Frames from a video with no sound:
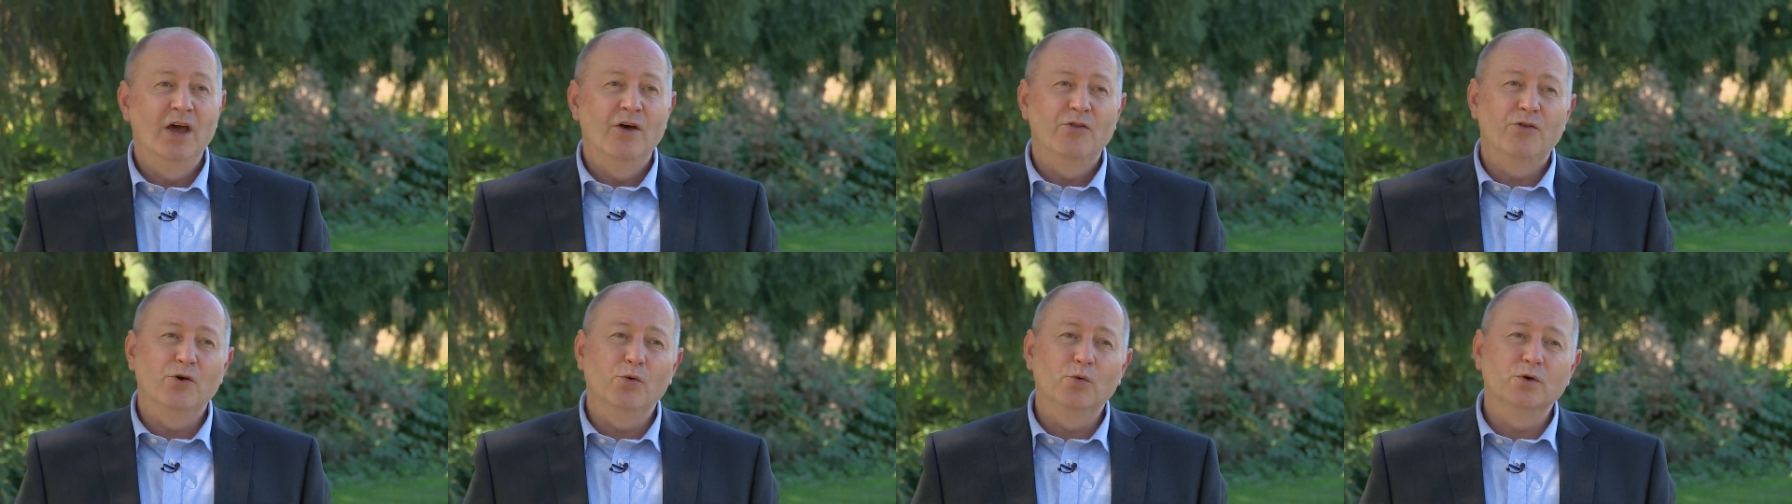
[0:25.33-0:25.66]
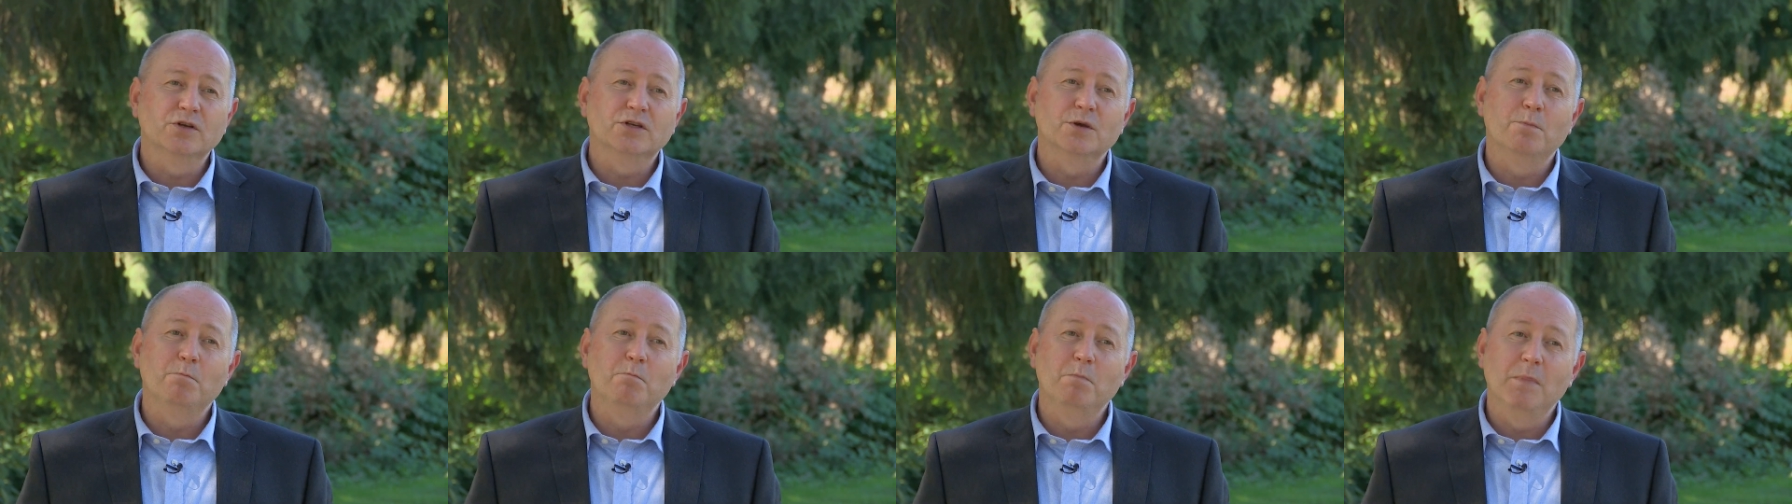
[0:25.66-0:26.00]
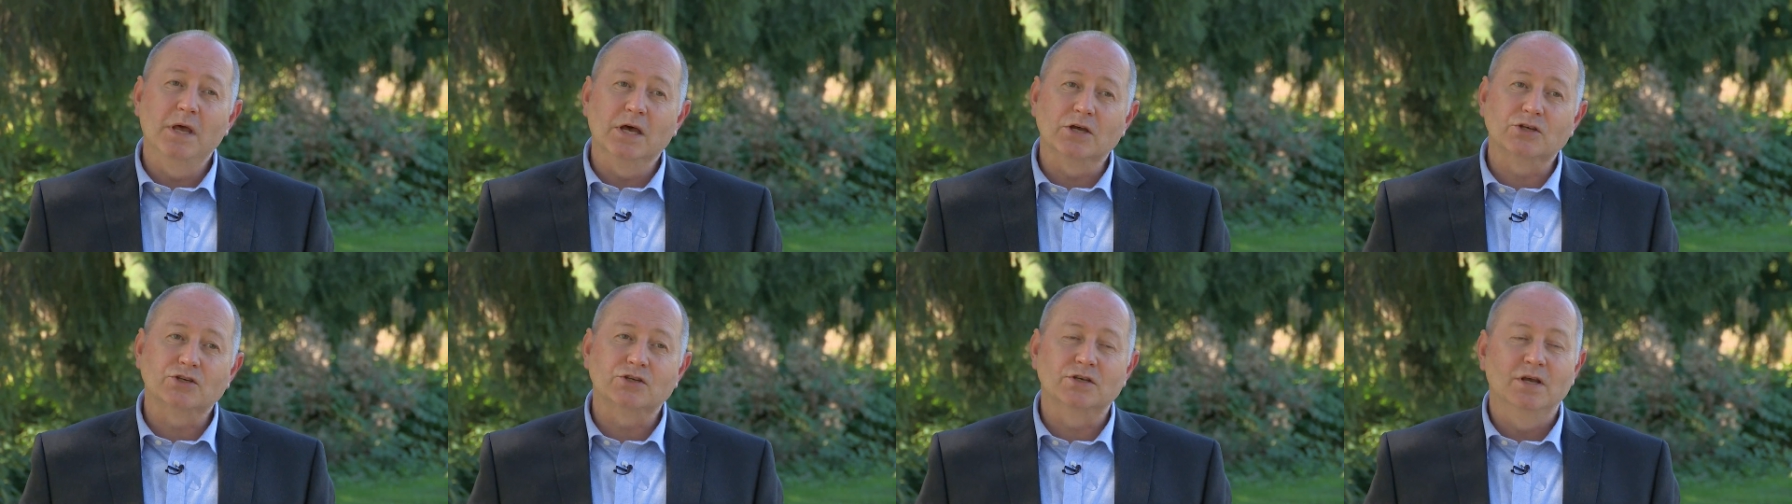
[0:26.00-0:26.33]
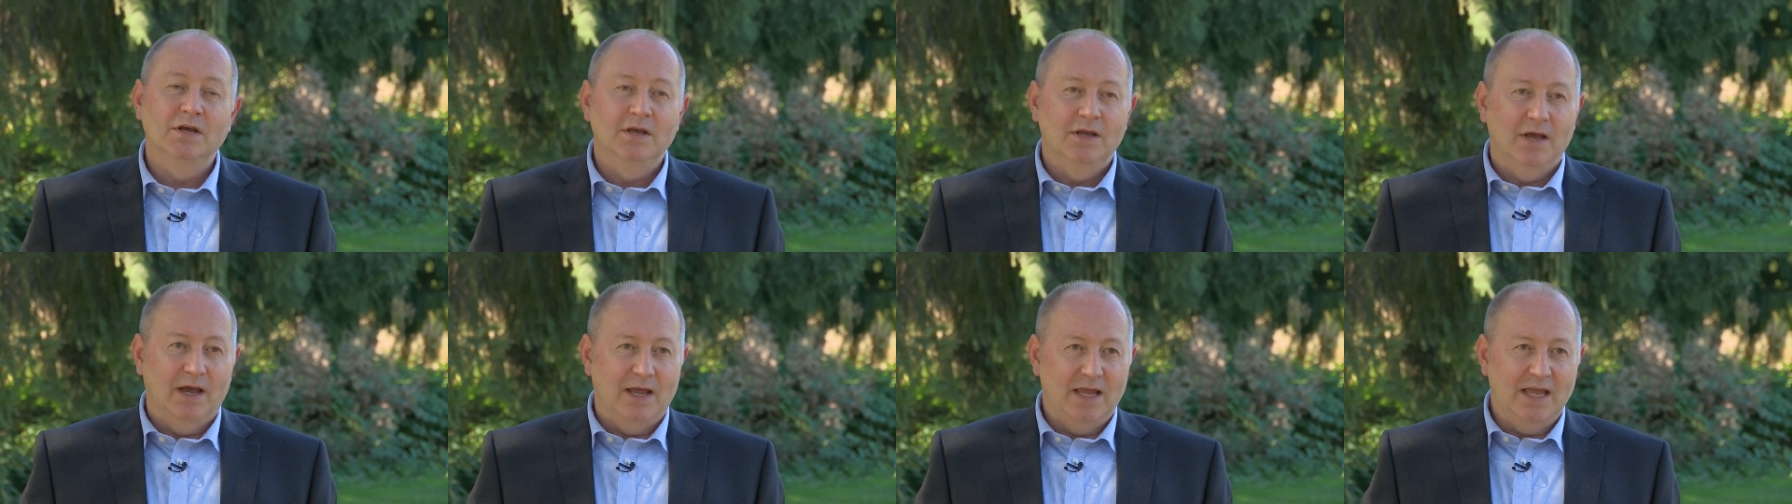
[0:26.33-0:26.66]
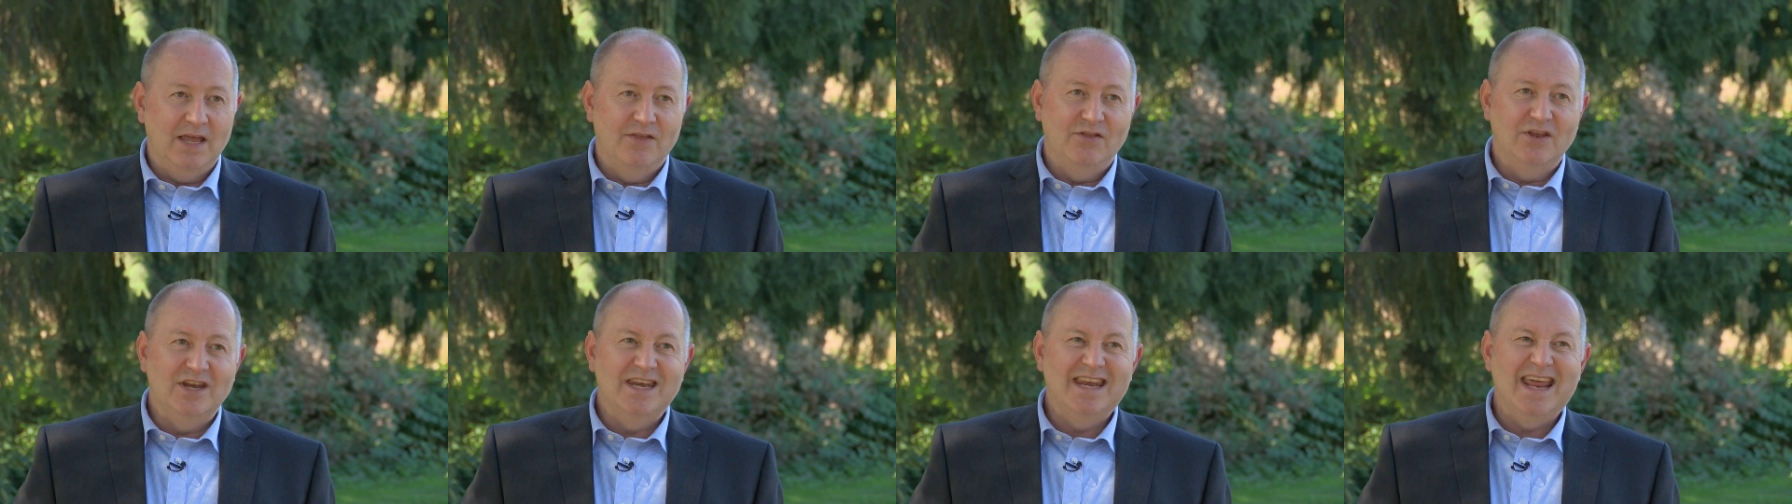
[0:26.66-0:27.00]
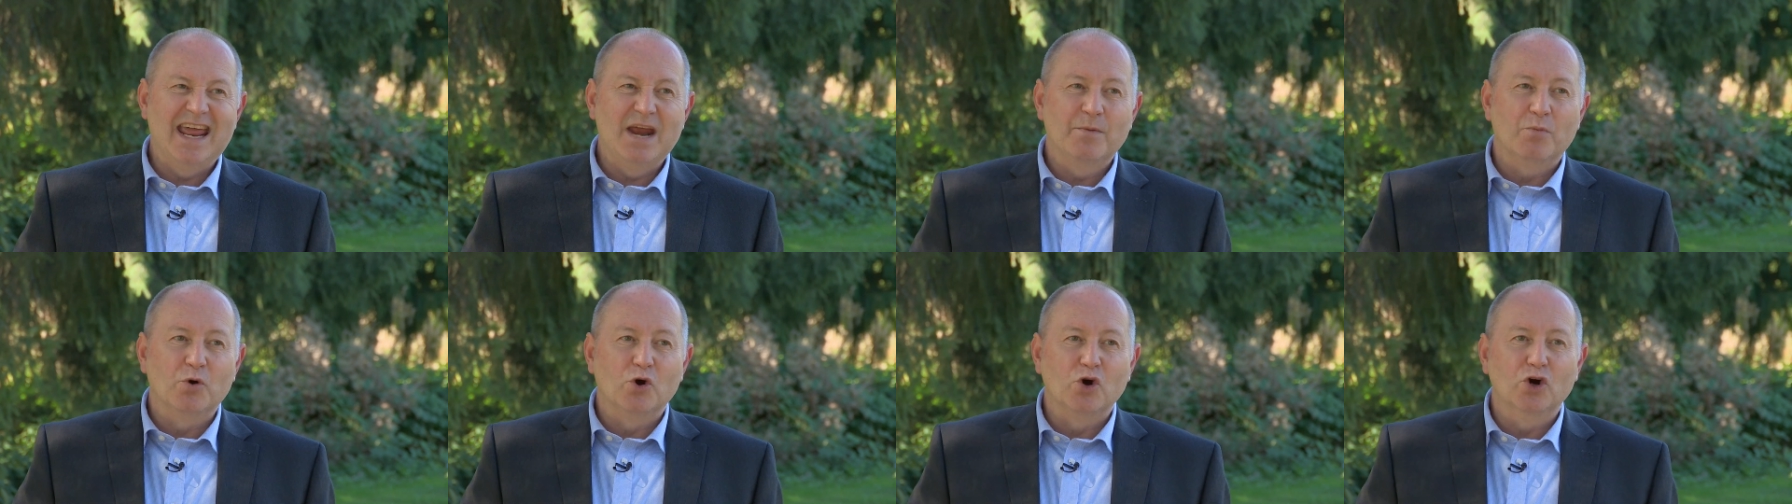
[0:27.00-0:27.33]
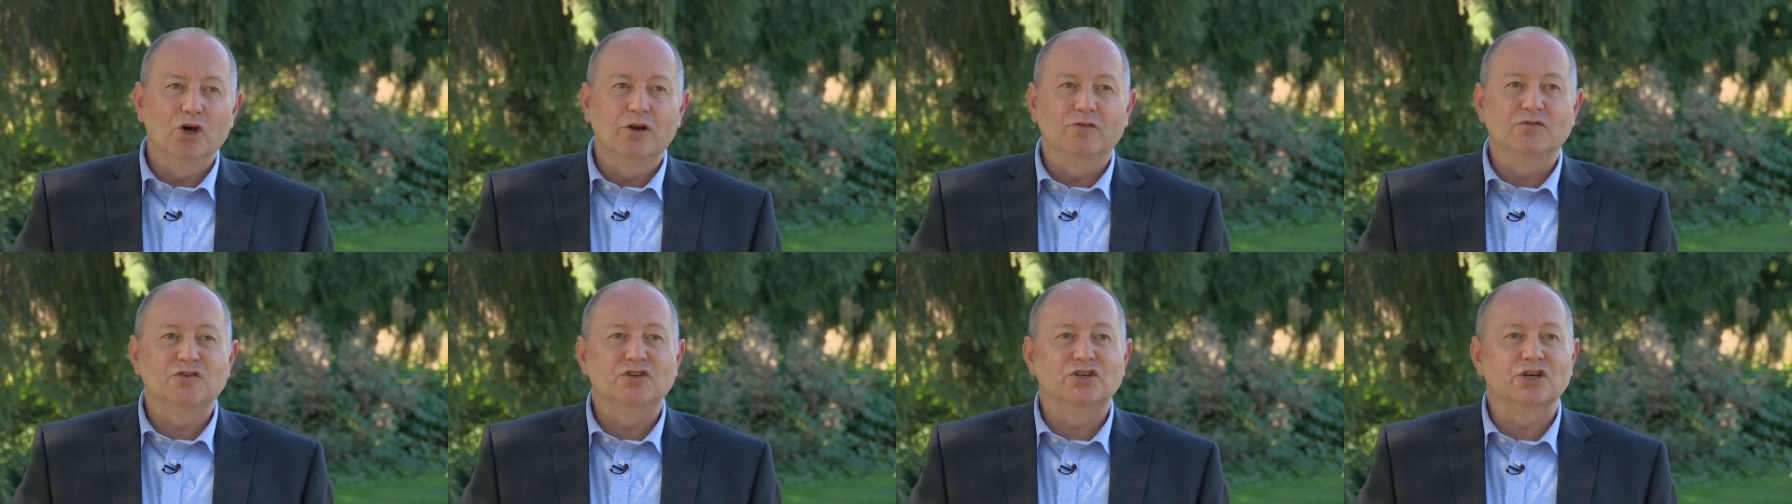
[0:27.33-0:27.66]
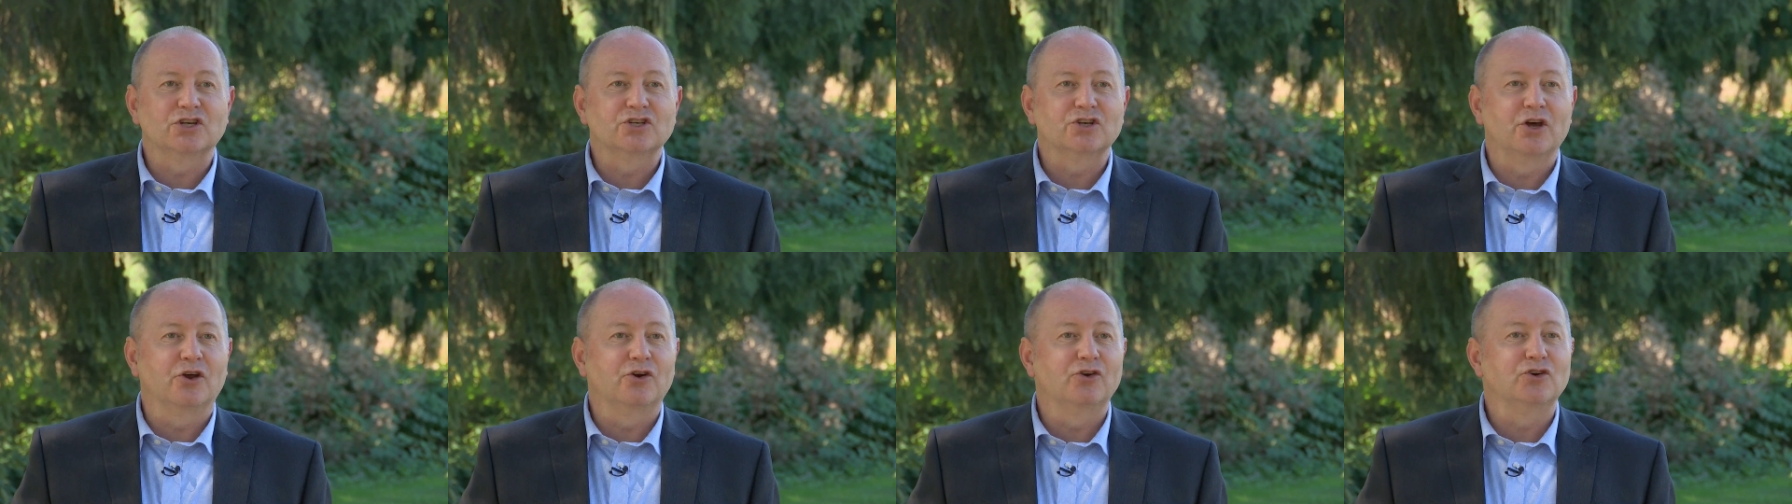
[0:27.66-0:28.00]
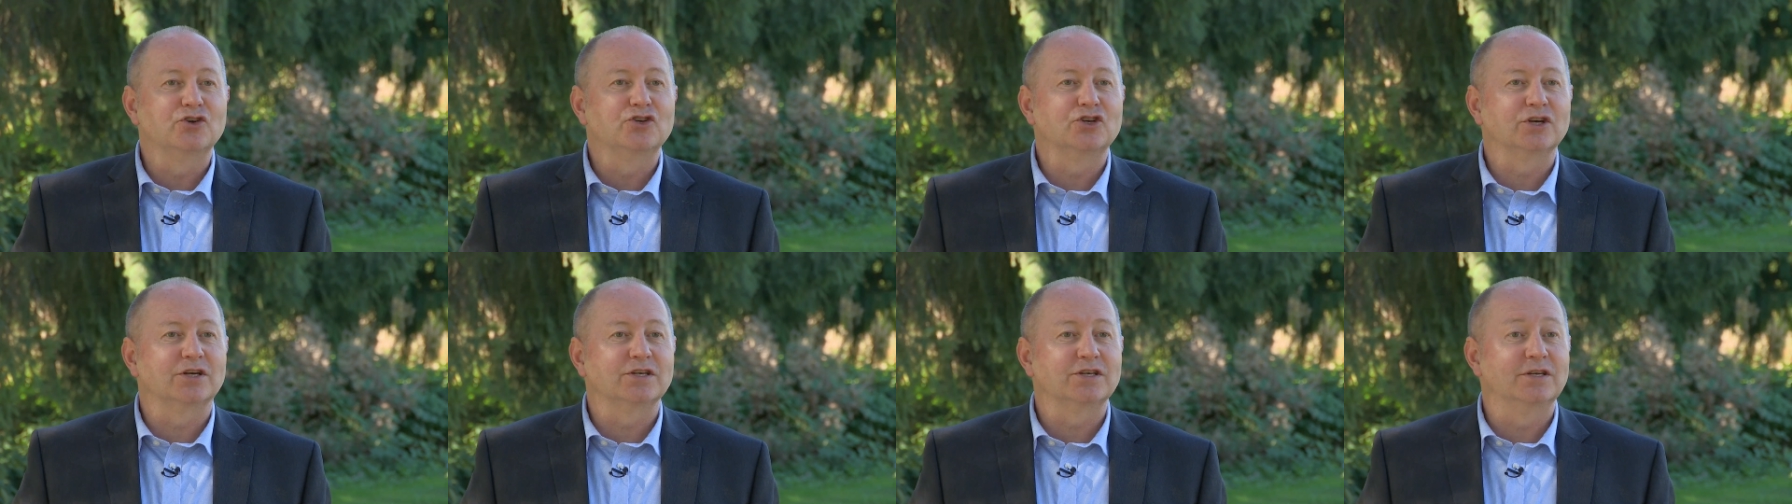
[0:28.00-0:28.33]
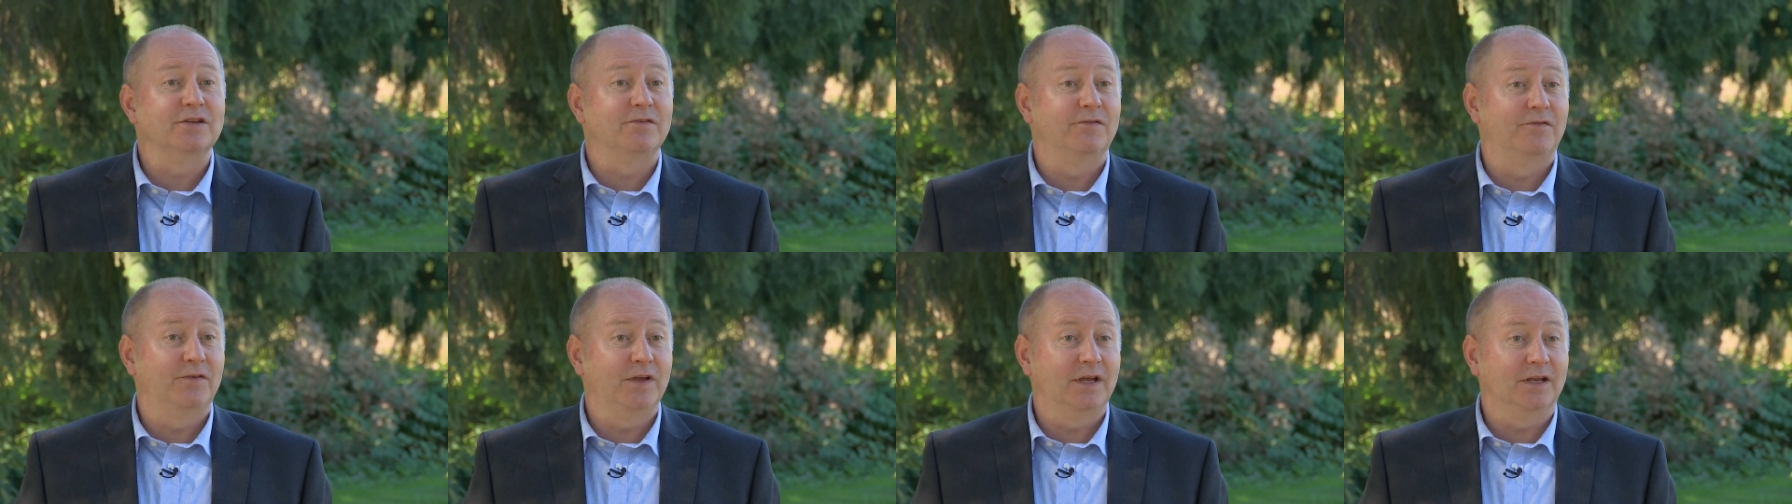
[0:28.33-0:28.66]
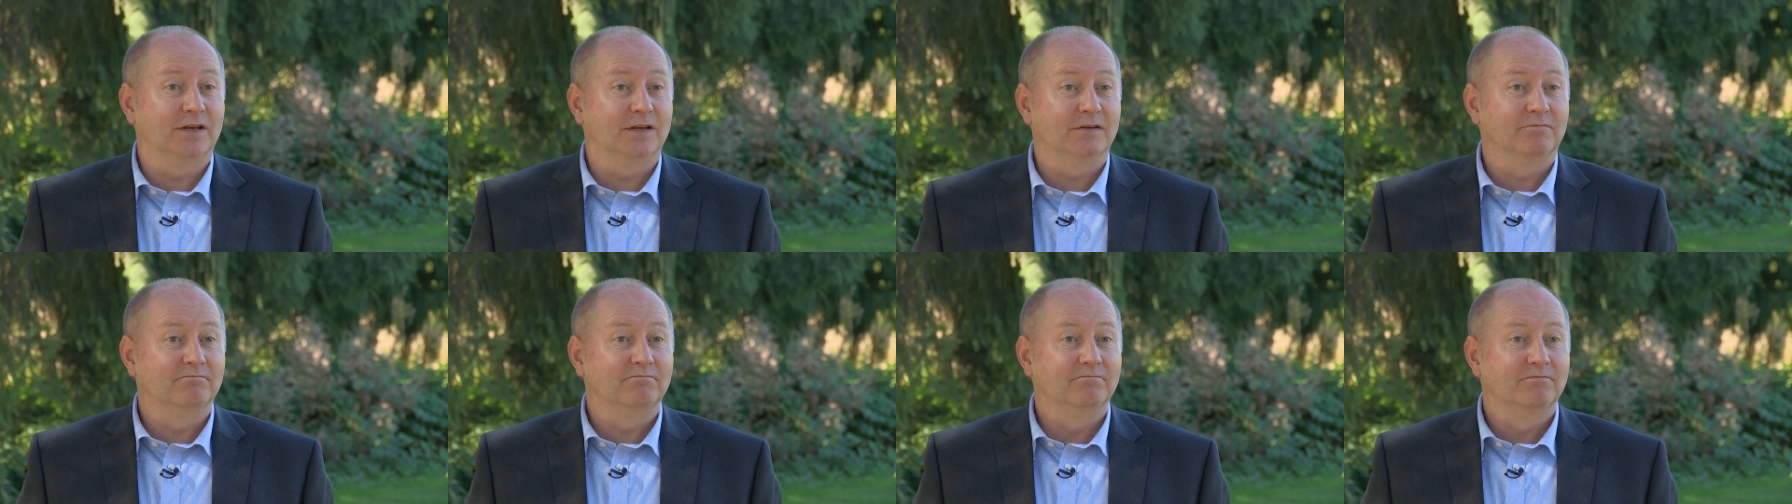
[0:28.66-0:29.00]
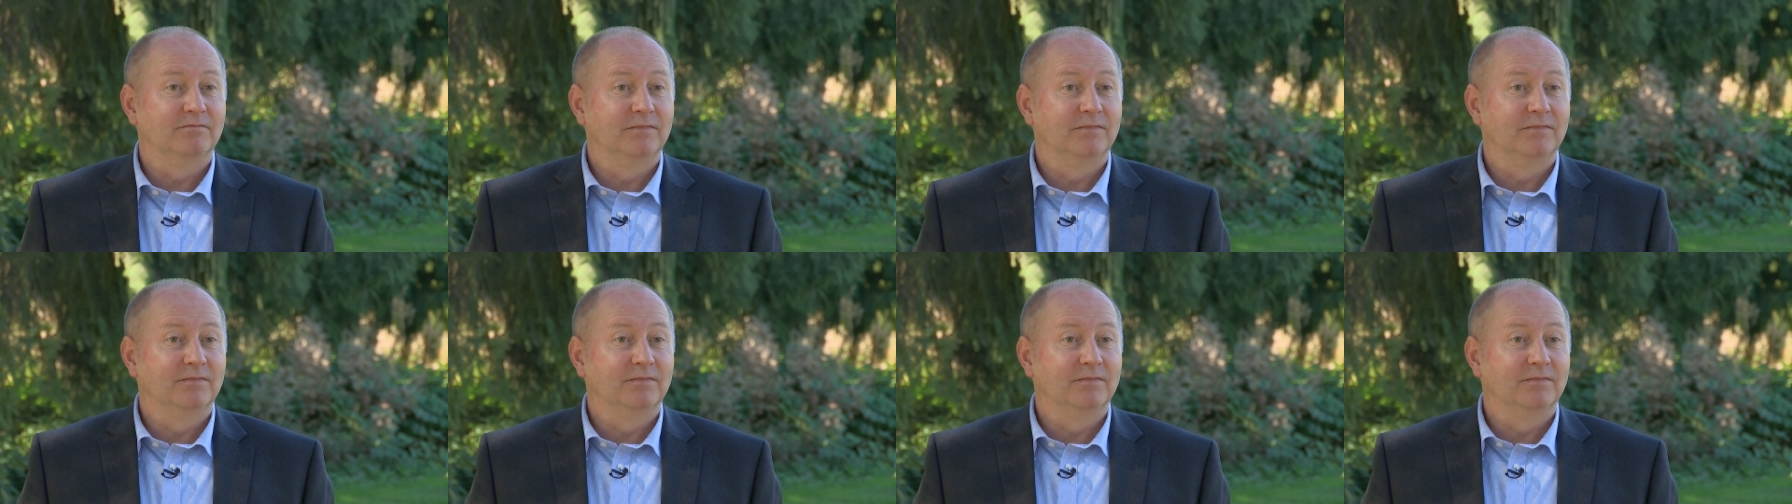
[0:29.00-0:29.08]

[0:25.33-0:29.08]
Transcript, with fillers: there was a miss in the neighborhood of 660 feet.